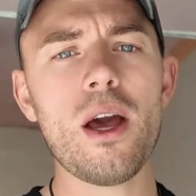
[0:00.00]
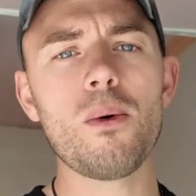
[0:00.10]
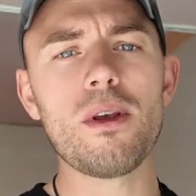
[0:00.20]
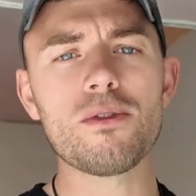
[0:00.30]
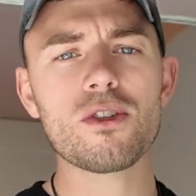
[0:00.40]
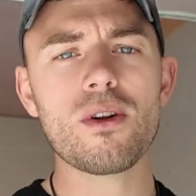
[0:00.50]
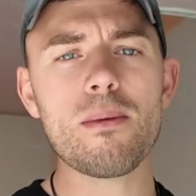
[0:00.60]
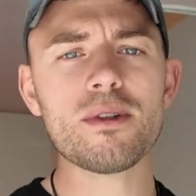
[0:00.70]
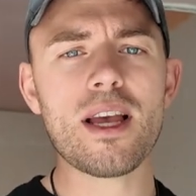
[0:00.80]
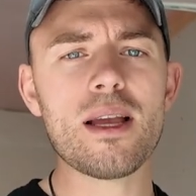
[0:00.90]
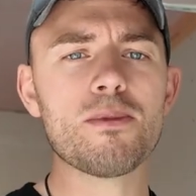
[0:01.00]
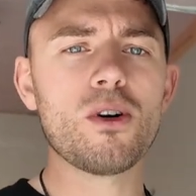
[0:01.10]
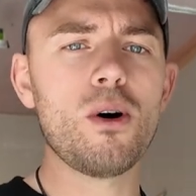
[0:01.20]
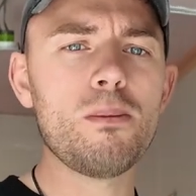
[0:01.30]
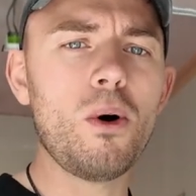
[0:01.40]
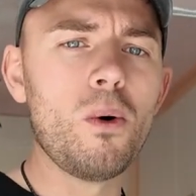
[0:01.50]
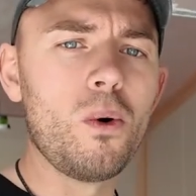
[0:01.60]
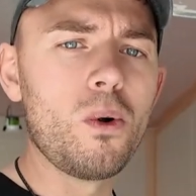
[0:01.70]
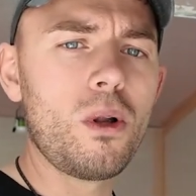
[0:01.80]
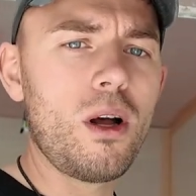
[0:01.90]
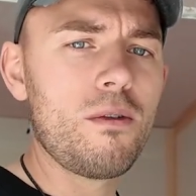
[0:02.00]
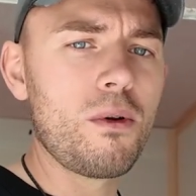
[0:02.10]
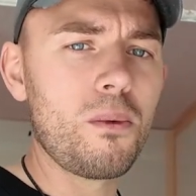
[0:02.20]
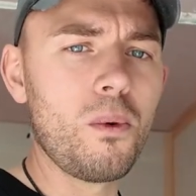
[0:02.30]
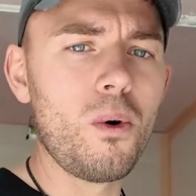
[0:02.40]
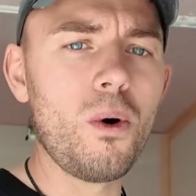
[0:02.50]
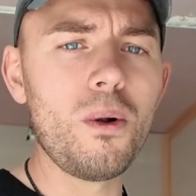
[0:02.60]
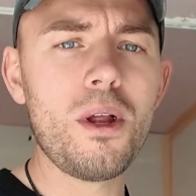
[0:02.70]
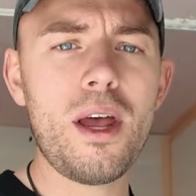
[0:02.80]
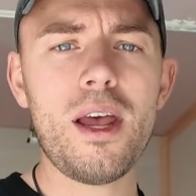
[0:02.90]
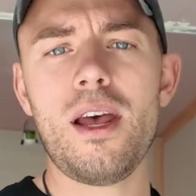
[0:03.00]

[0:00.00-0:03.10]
We've scrim taped up all of the wall,